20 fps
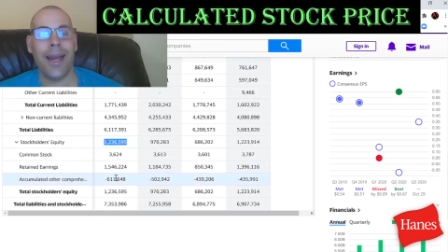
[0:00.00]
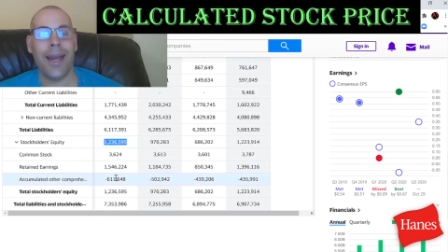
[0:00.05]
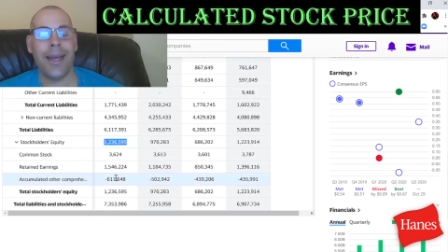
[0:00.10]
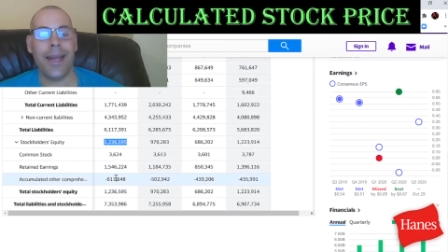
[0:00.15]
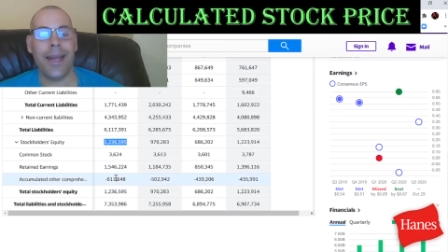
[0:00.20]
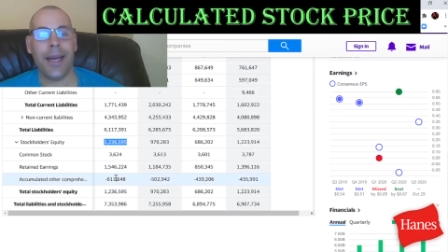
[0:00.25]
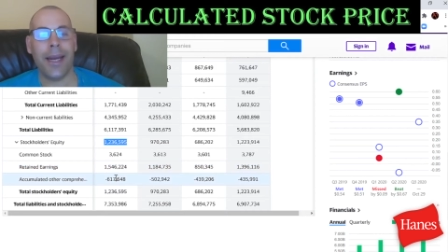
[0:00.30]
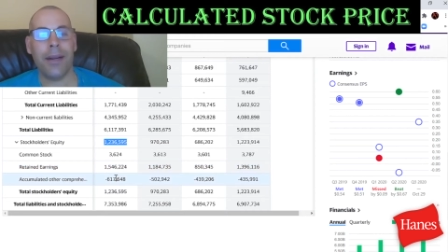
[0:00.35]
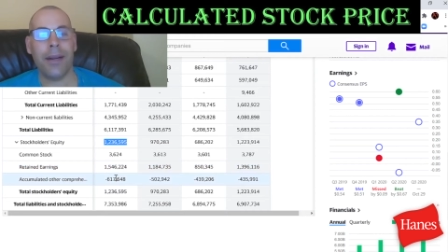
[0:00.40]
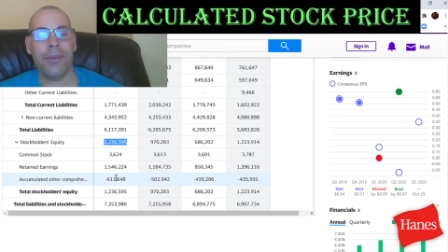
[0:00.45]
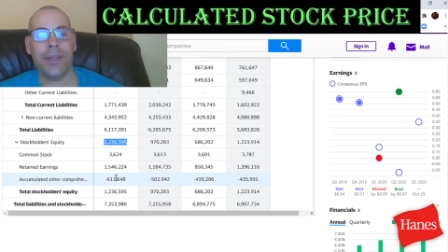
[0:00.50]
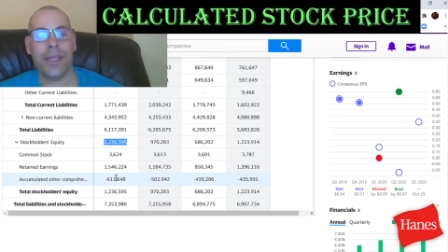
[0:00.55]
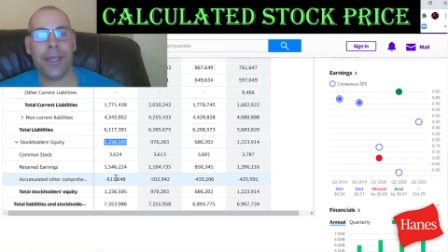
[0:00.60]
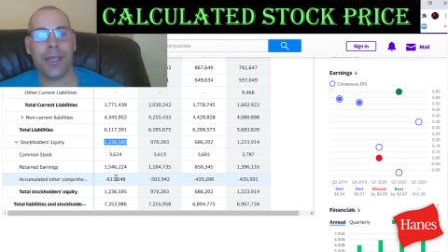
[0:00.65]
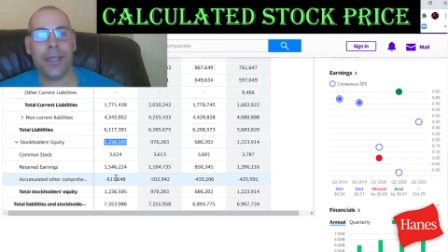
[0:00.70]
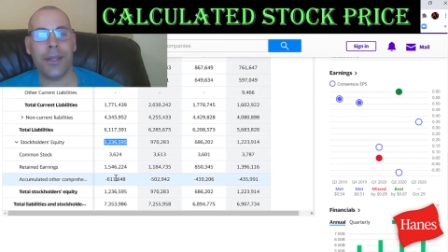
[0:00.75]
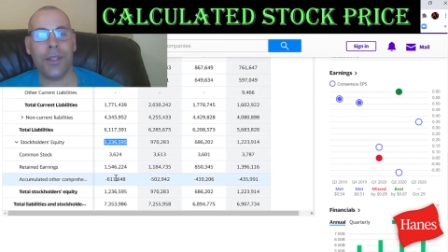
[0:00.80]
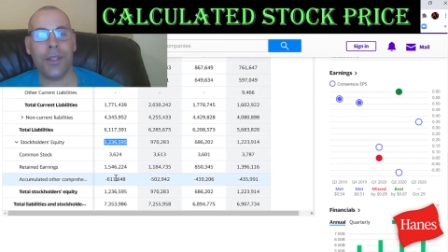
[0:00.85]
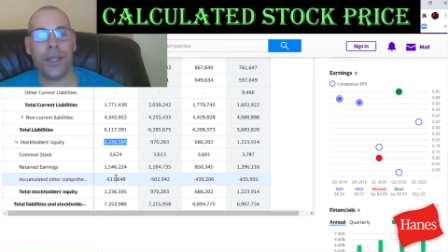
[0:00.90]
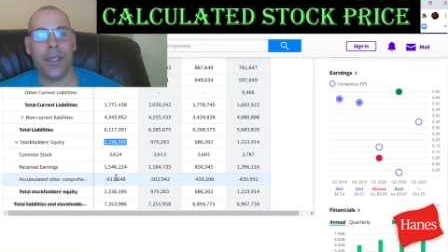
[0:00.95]
Negative
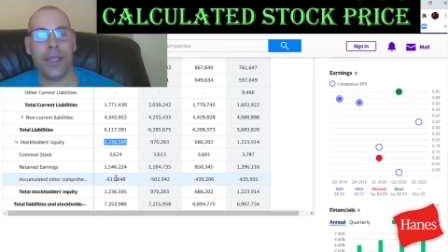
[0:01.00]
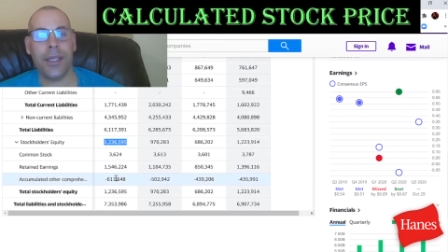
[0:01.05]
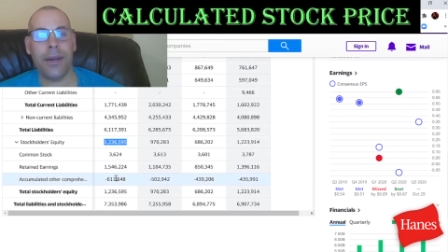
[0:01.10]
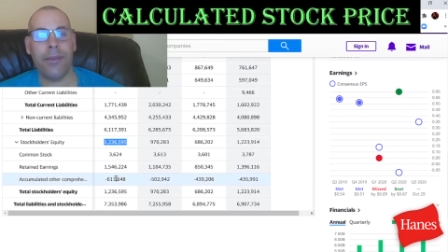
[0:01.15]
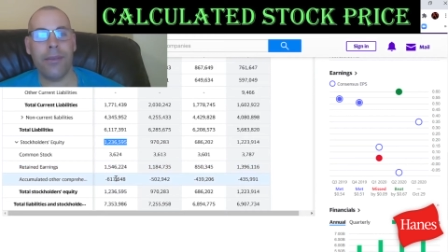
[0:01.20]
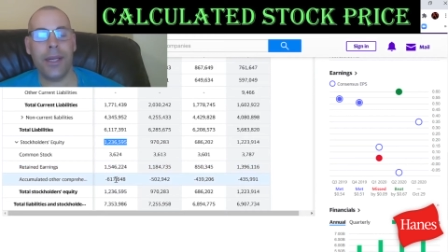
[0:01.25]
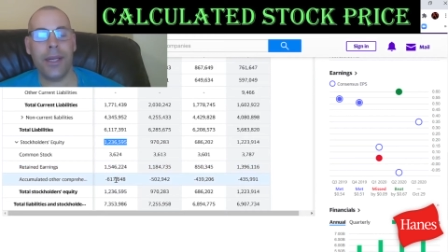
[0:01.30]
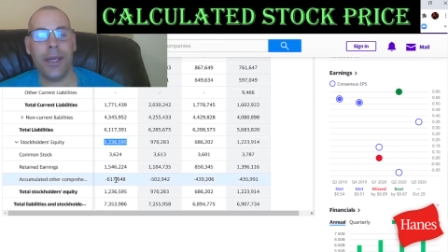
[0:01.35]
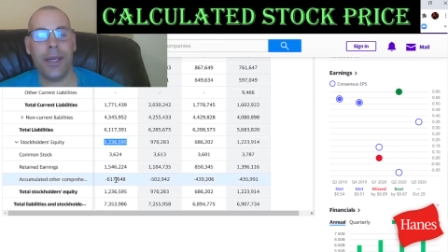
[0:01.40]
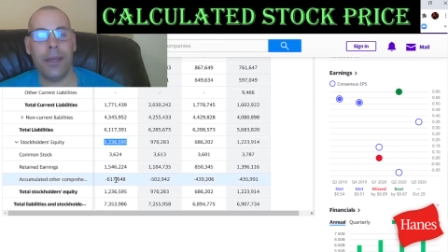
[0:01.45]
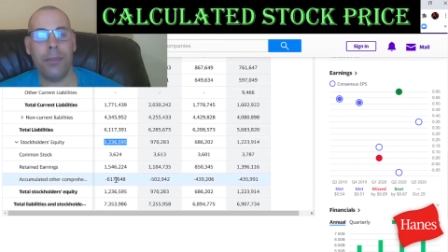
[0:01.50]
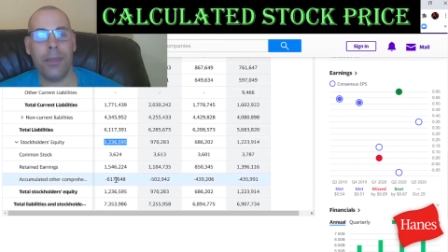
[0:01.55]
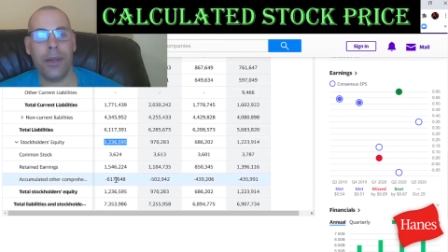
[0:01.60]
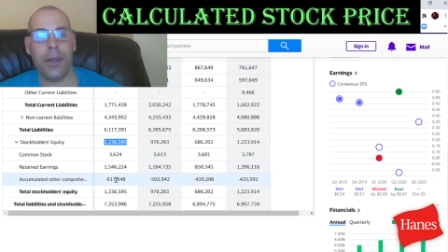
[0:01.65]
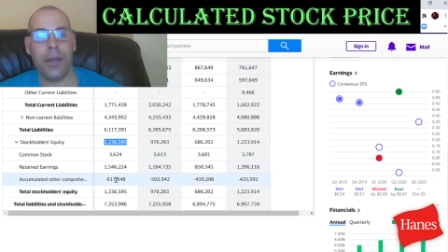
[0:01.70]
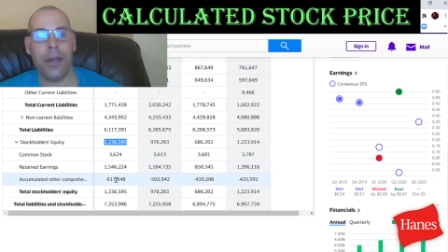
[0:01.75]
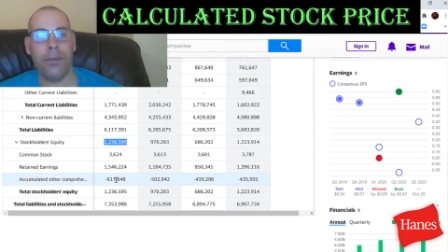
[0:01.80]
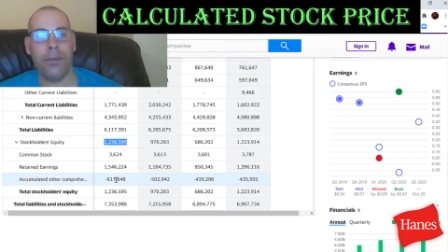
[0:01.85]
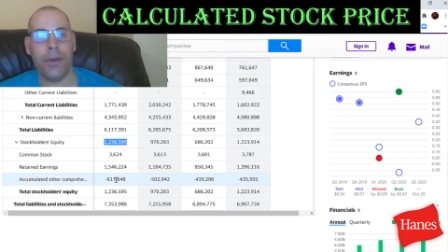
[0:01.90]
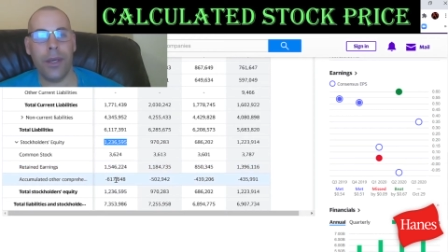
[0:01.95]
six hundred seventeen
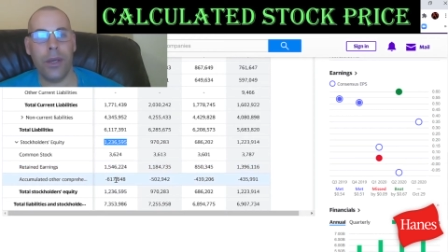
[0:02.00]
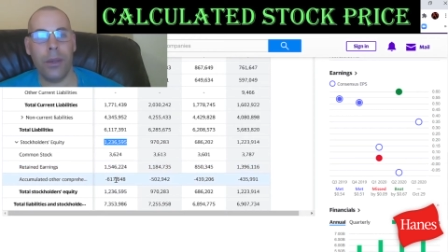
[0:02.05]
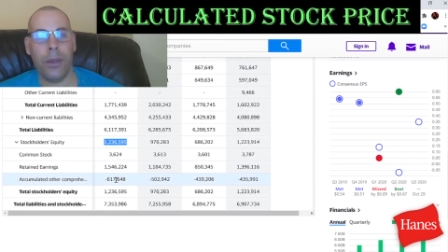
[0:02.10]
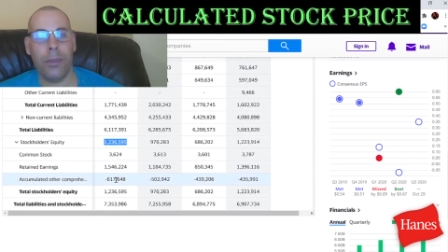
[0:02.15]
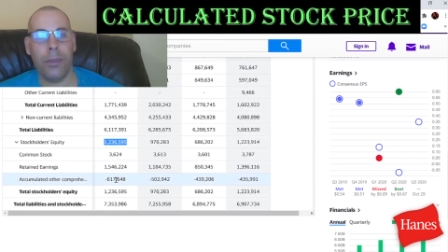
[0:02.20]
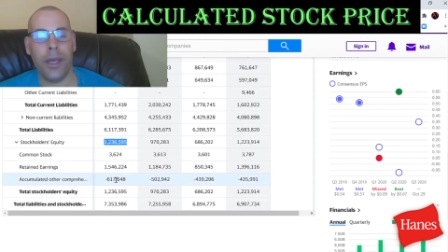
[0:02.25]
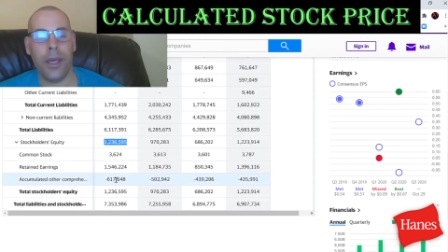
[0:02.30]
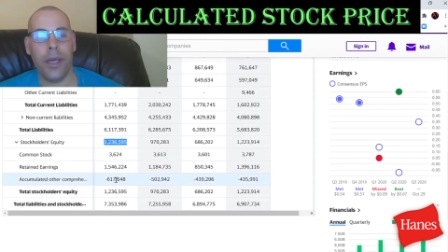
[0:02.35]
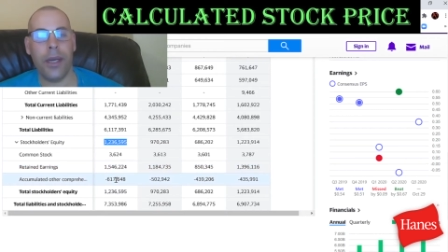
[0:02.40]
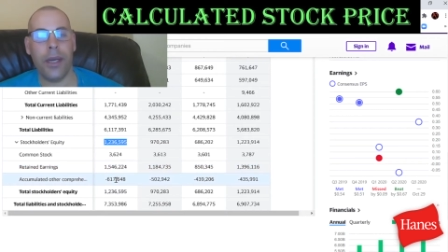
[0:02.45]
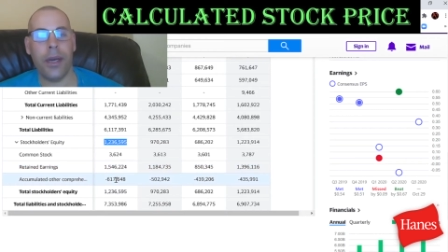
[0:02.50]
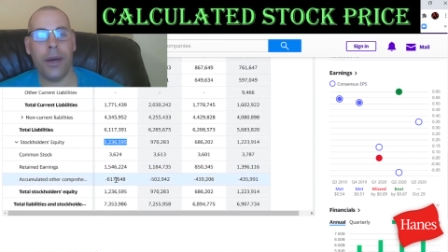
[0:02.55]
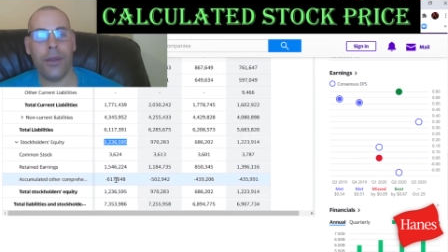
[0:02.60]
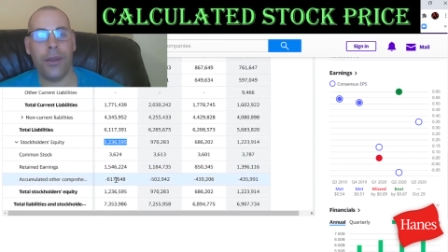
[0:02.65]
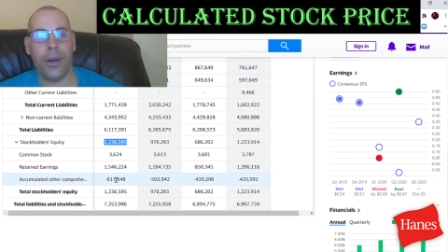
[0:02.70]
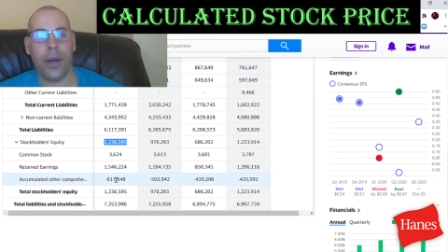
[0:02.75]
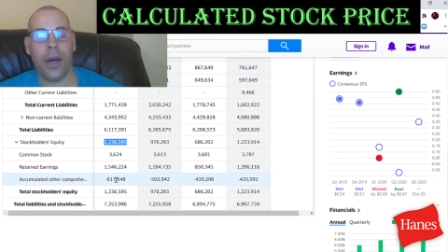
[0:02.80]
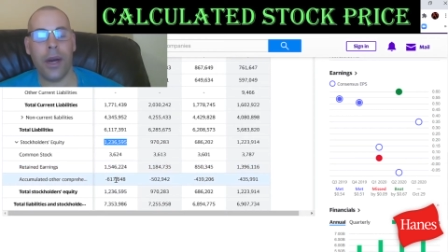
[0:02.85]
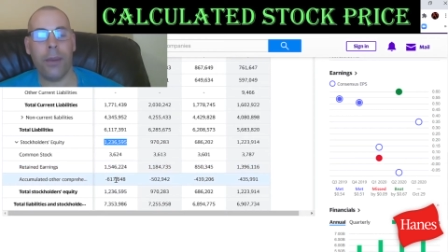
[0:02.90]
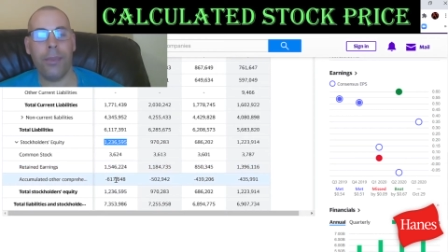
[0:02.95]
million dollars of accumulated
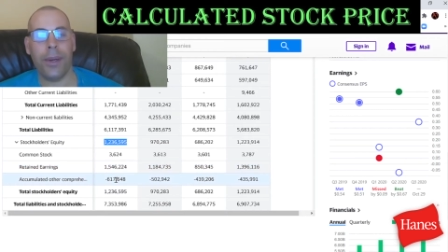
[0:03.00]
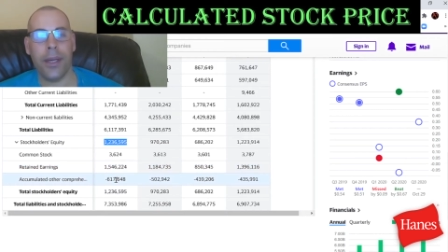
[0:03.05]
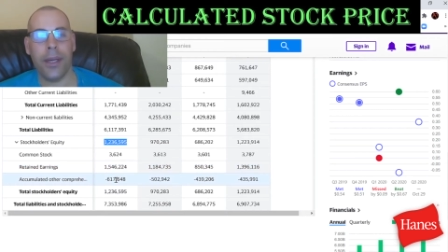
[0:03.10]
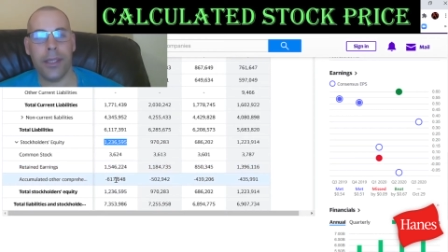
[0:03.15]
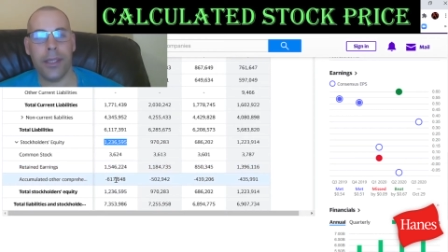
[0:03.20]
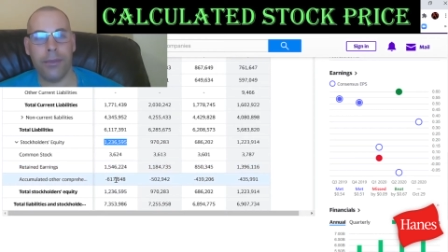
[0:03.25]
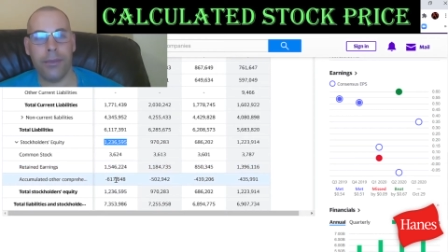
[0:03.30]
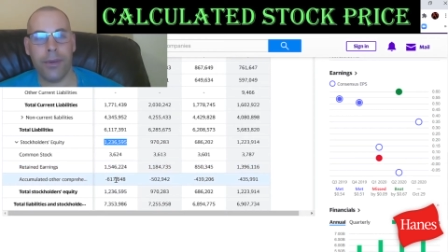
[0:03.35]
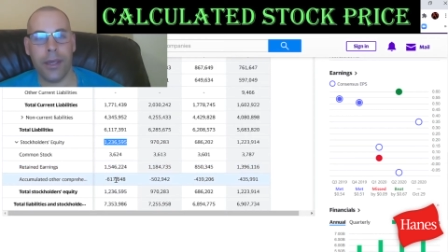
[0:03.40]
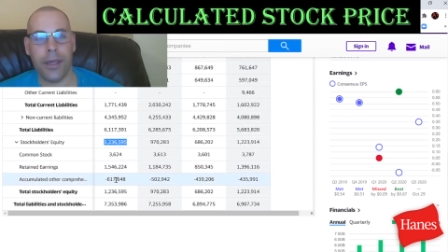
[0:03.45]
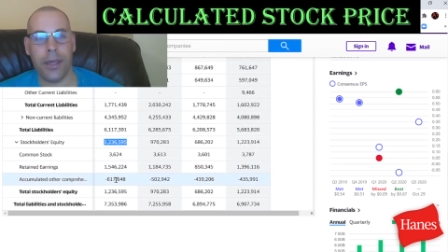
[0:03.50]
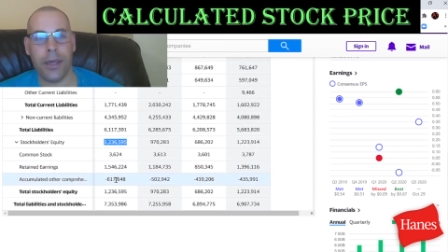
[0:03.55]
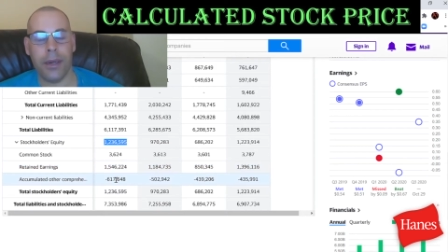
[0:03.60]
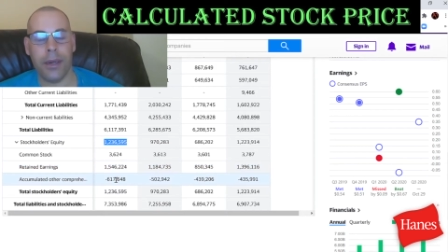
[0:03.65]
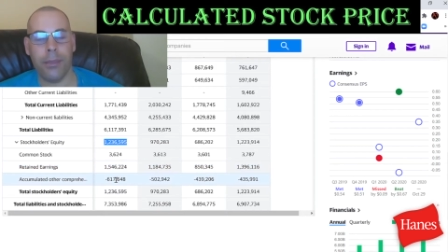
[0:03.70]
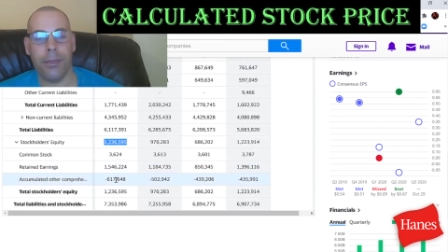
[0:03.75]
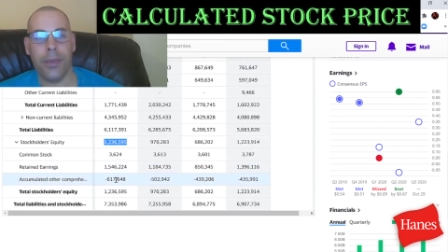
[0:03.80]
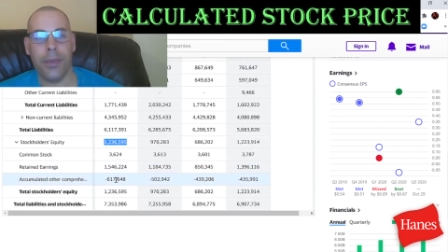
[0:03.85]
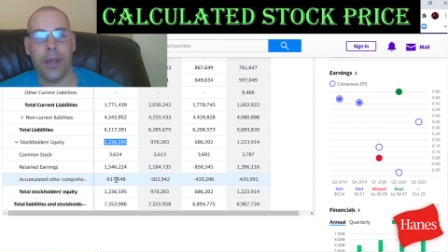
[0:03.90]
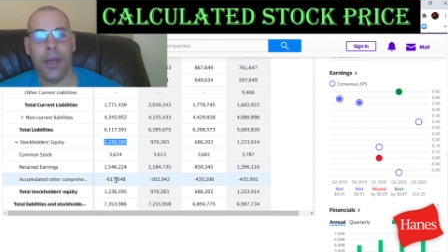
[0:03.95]
other comprehensive
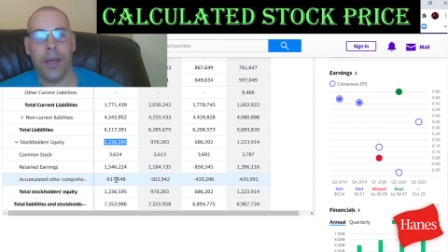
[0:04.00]
income.